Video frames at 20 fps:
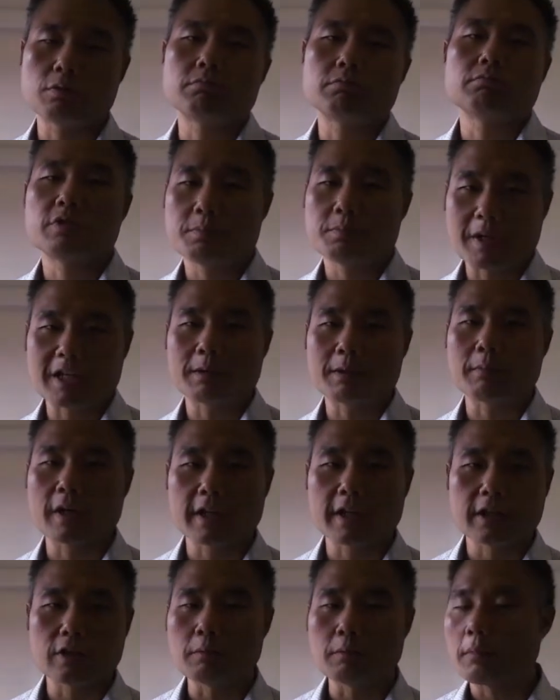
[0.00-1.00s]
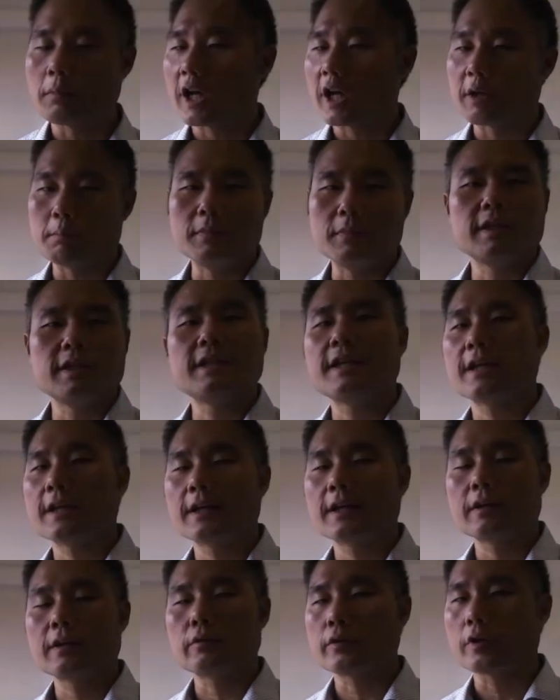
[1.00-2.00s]
spending money, you're buying
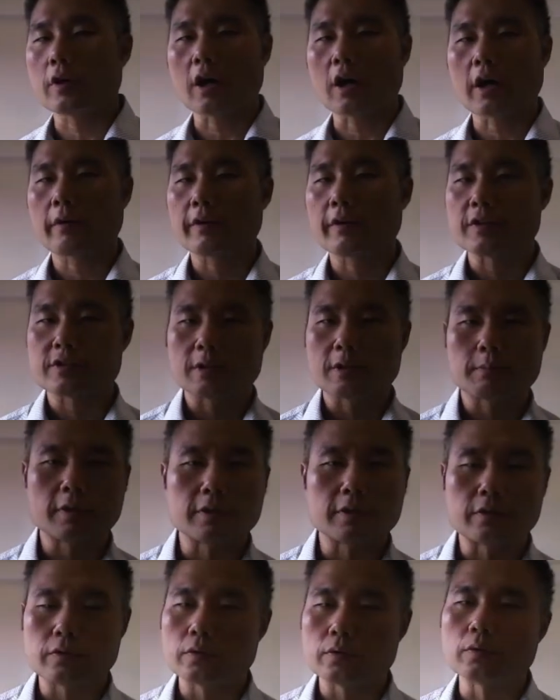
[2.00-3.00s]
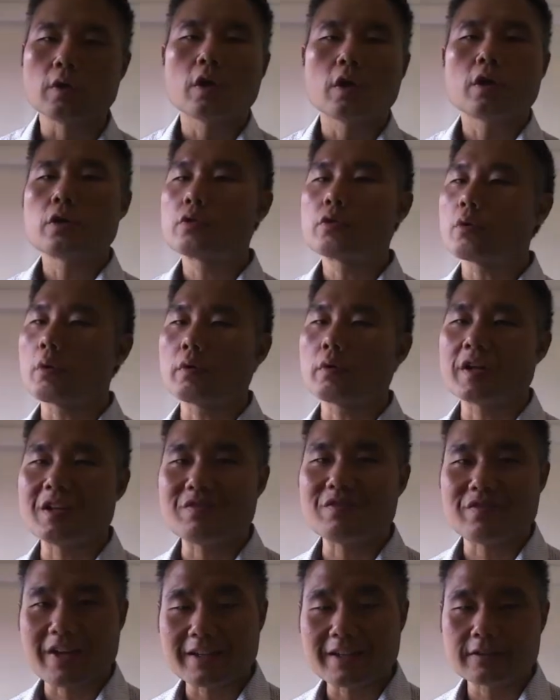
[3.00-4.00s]
media, or you're hiring someone to throw an
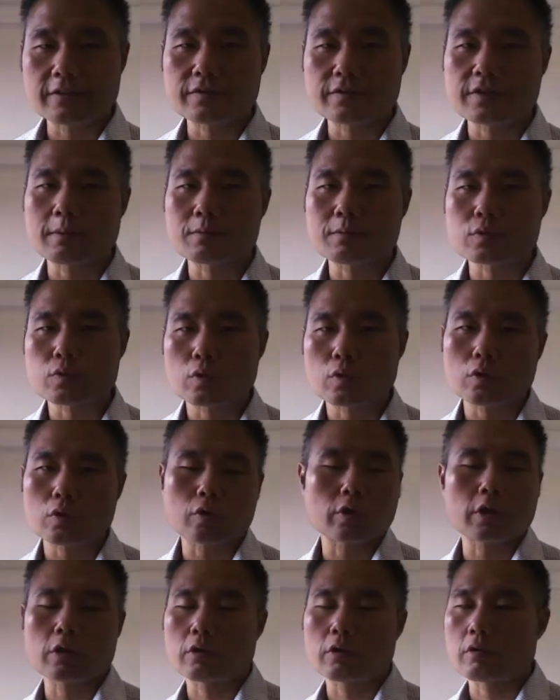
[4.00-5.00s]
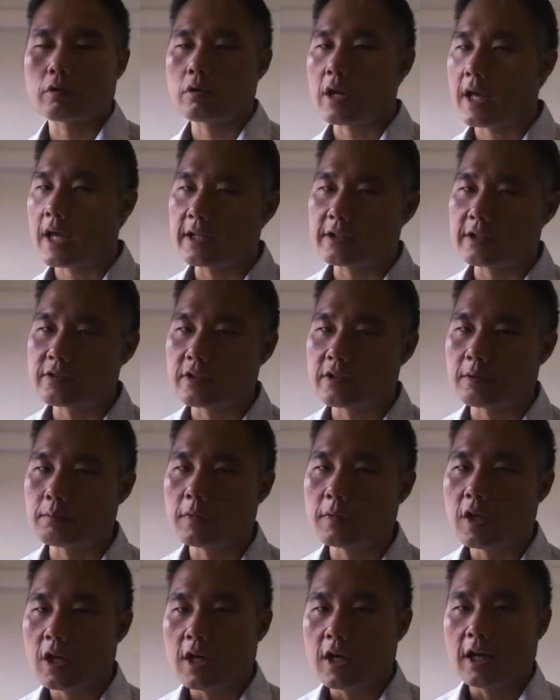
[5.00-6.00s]
event of some sort, or you're creating
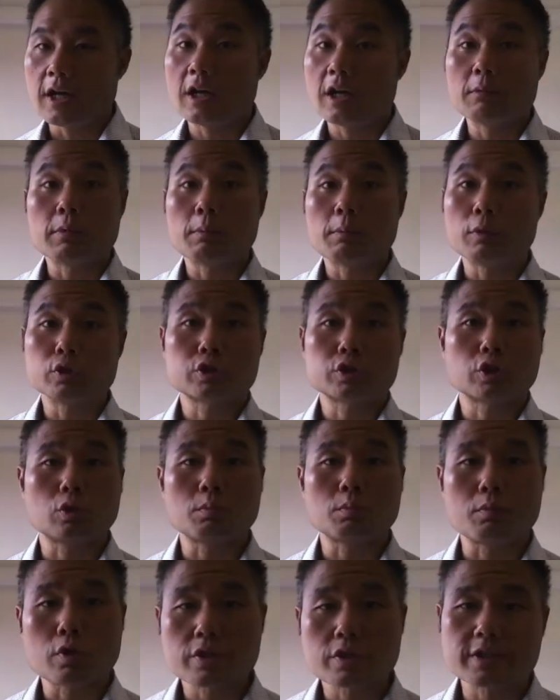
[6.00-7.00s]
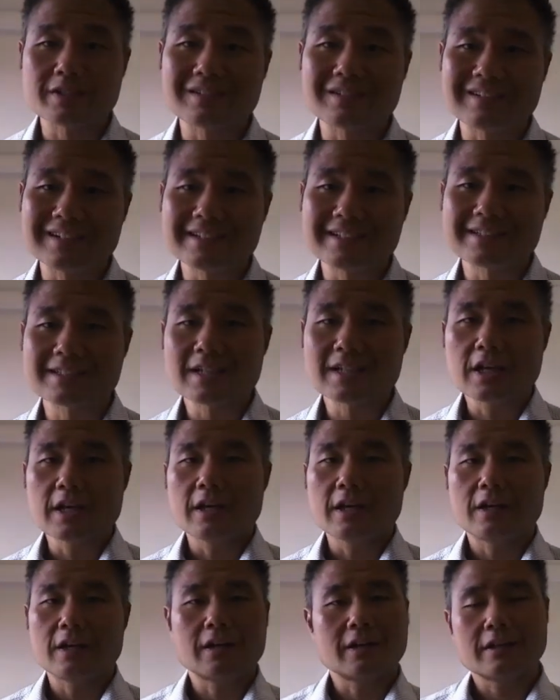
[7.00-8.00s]
some promotional merchandise.
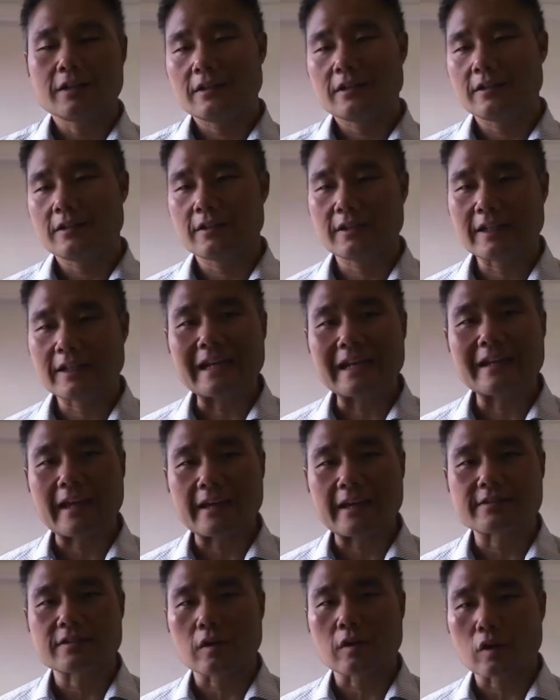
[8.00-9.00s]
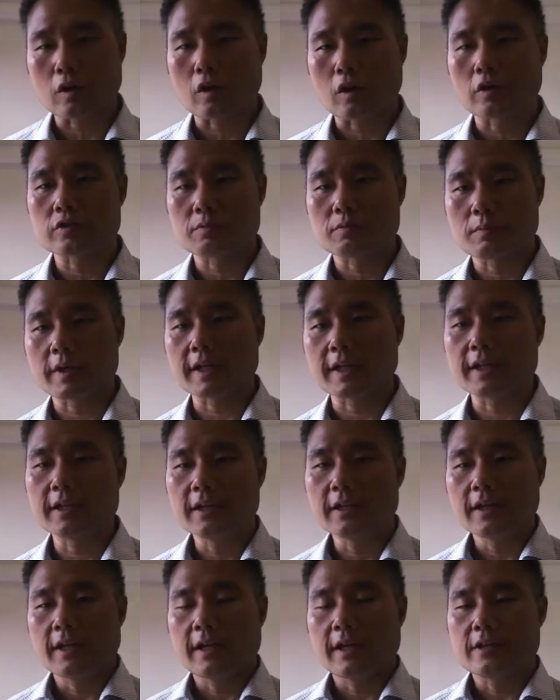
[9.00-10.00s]
In any case, it all costs money.
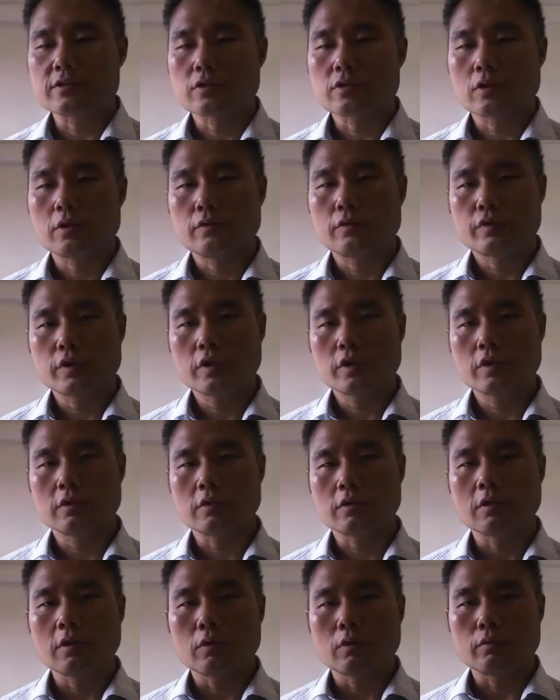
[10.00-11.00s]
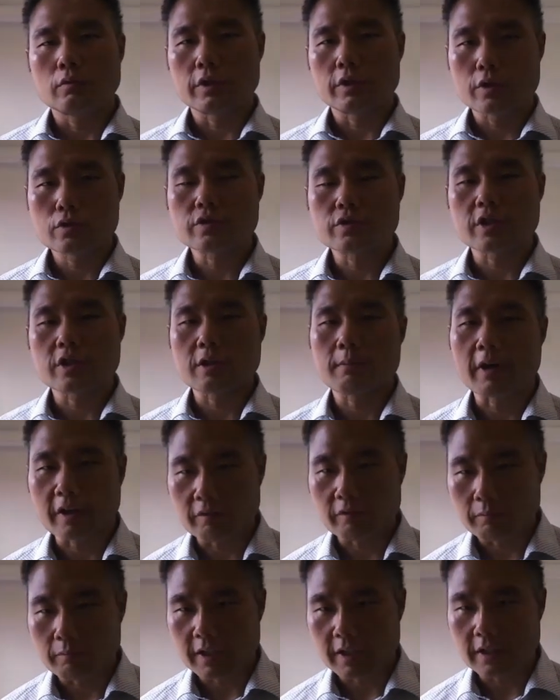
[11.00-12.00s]
And so if you can reduce the amount
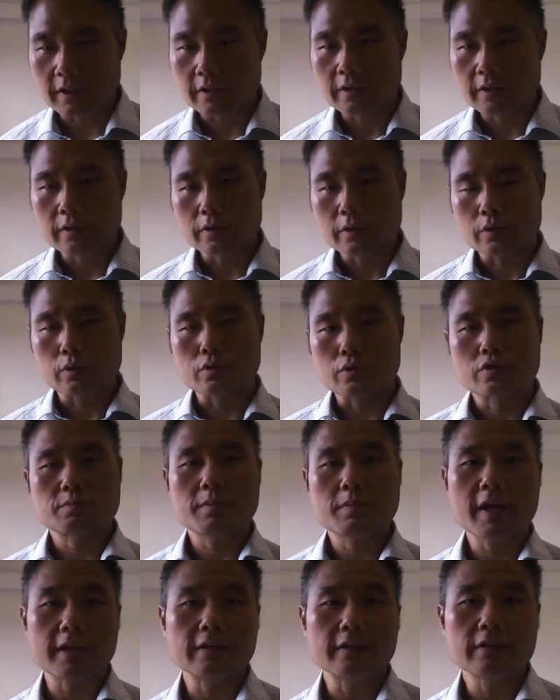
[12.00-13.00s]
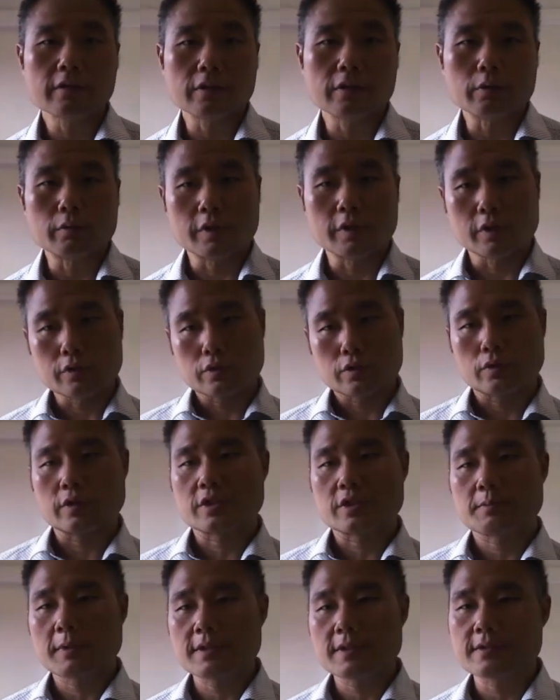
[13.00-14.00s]
of money you spend, you reduce your
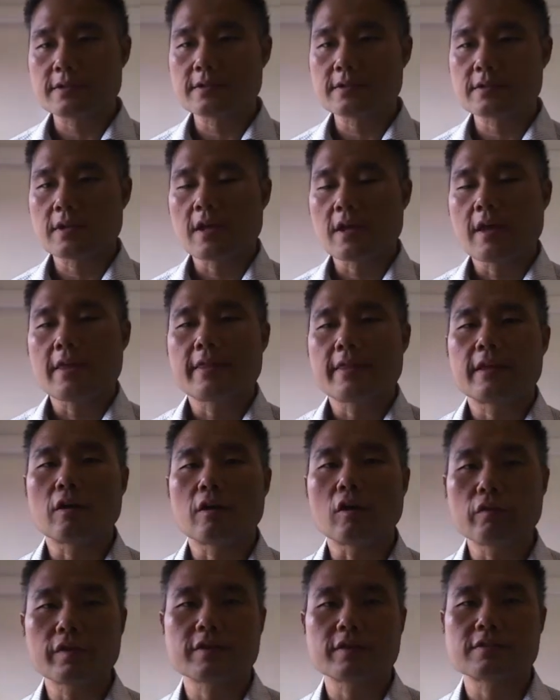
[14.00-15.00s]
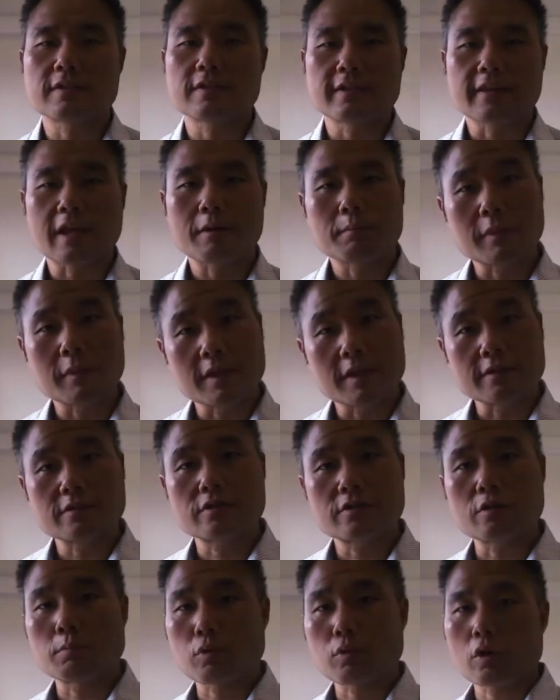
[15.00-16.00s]
expenses, then obviously that
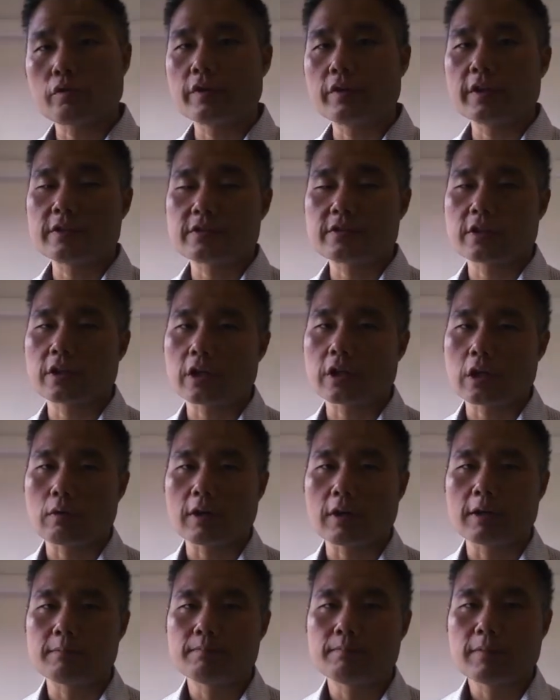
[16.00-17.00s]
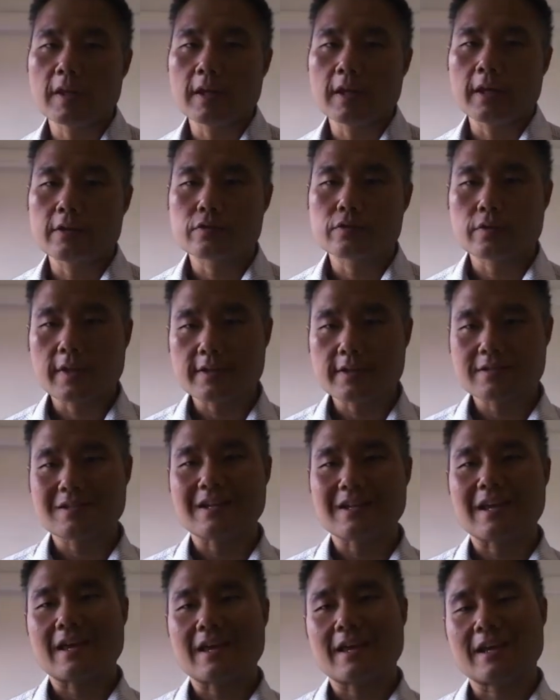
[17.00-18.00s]
means your profit is going to go up. And so that's an
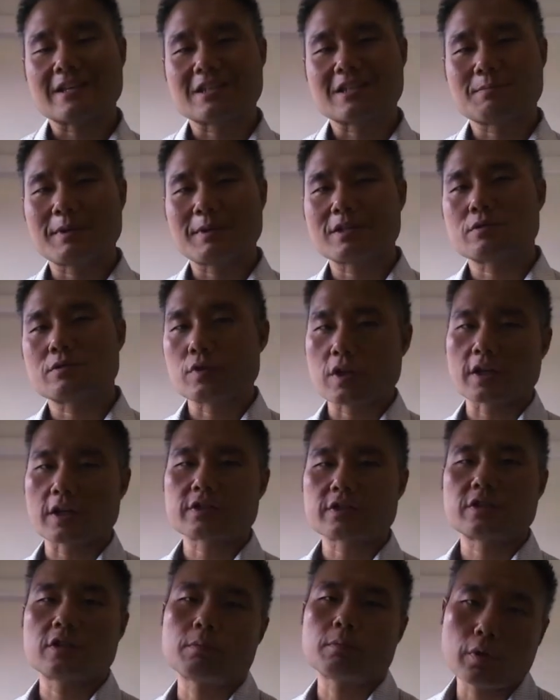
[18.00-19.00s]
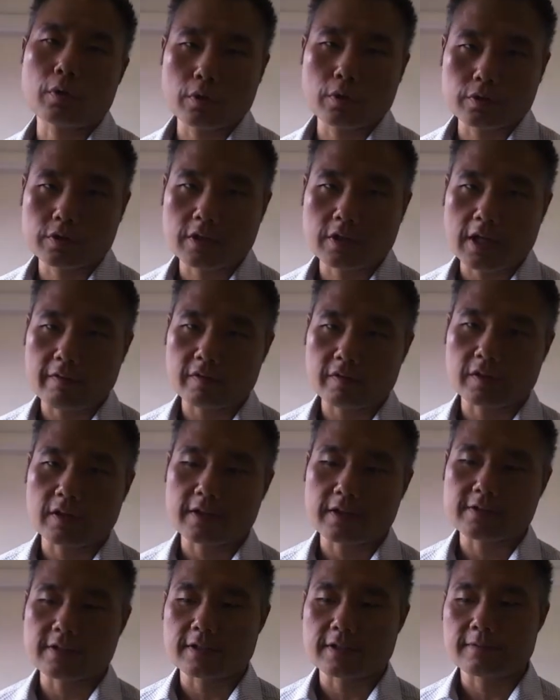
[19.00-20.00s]
expense reduction approach to
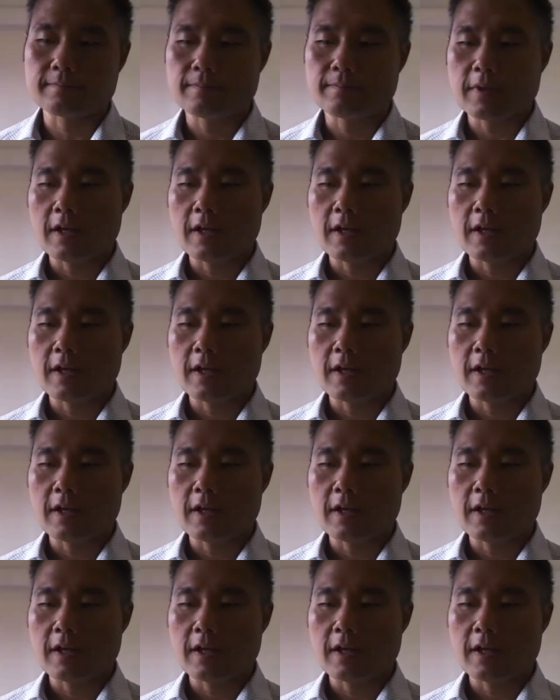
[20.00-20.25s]
advertising.